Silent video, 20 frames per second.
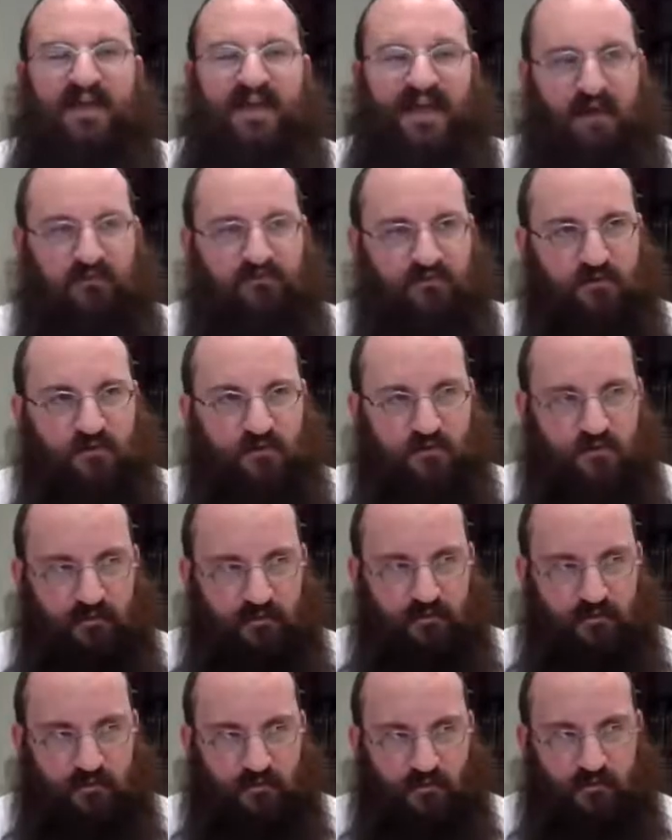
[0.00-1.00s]

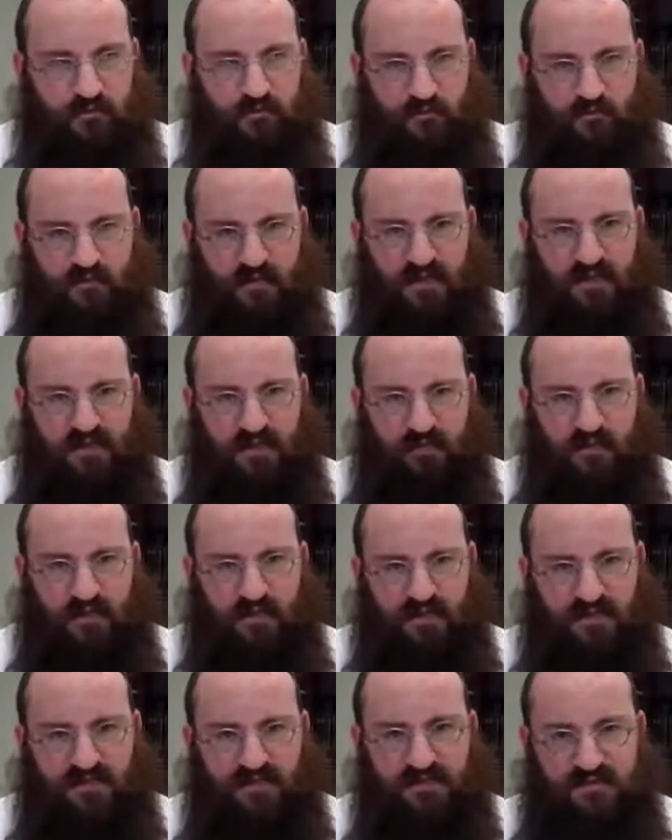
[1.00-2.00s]
After many
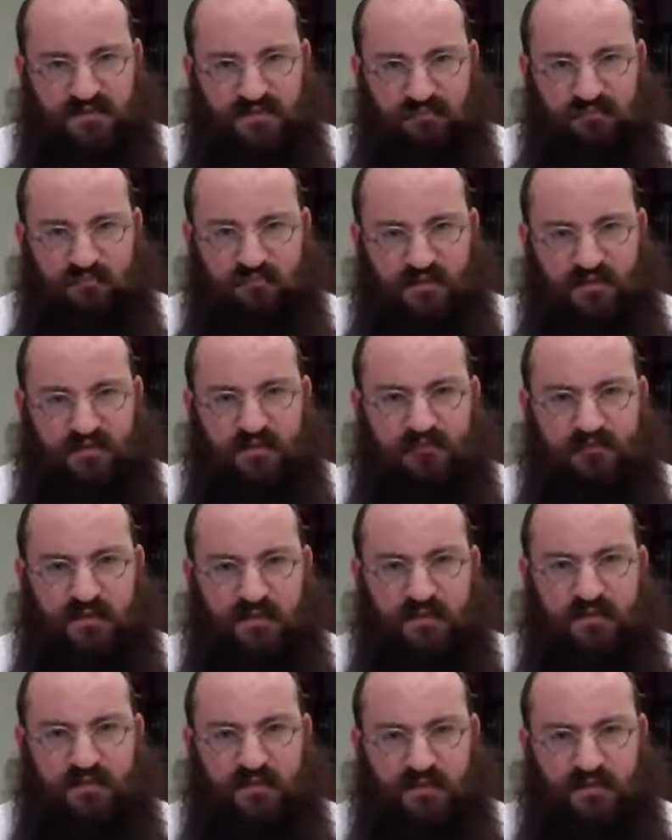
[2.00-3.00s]
months, maybe
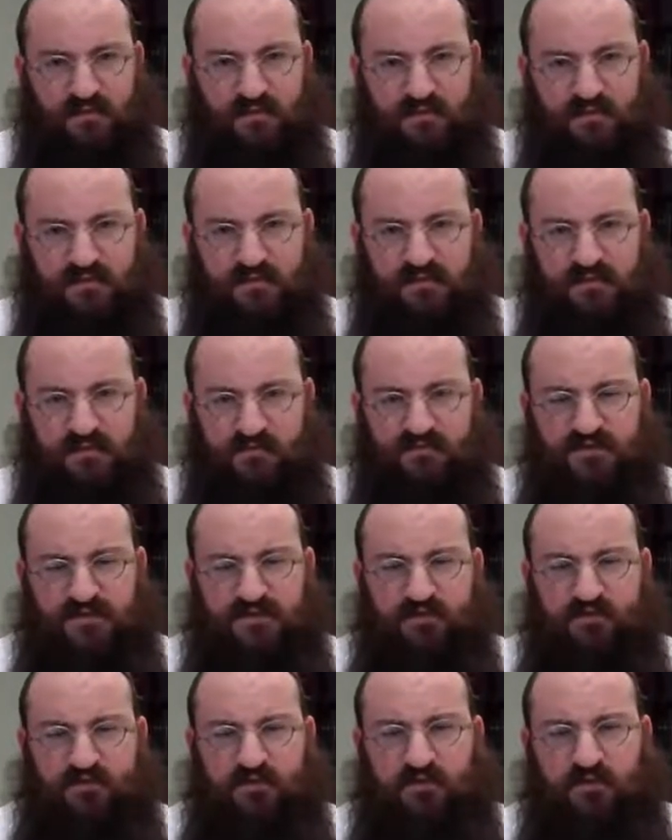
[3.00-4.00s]
many years of
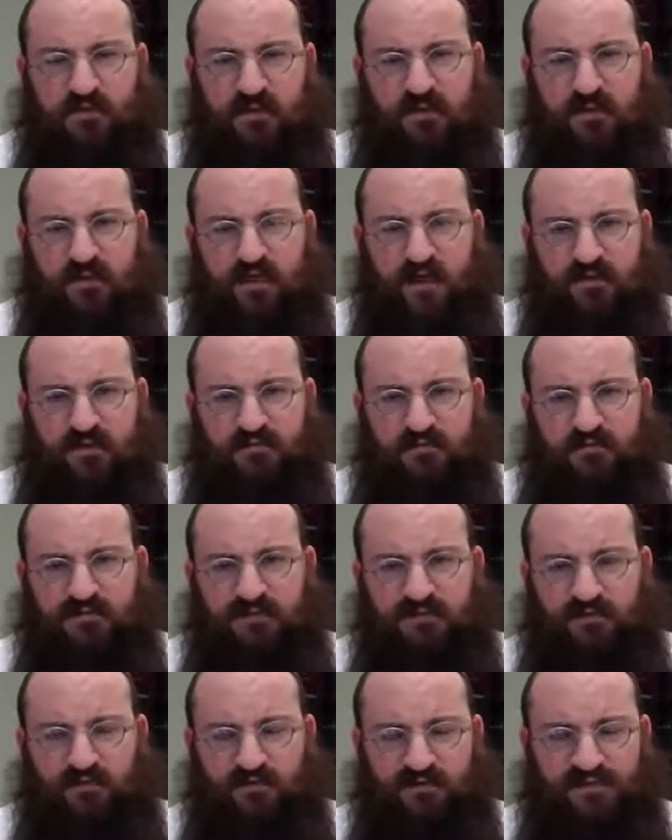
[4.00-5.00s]
subduing the animal
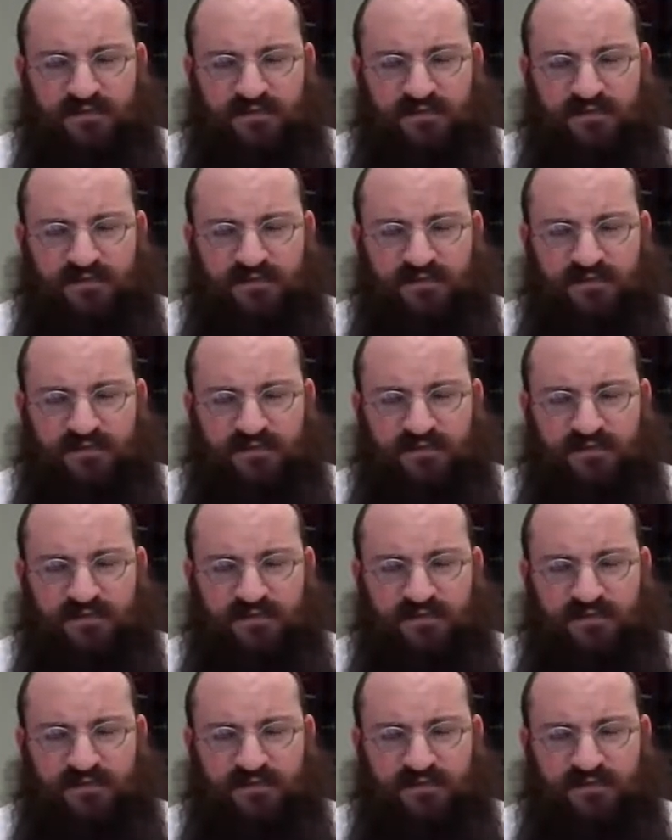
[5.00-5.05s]
soul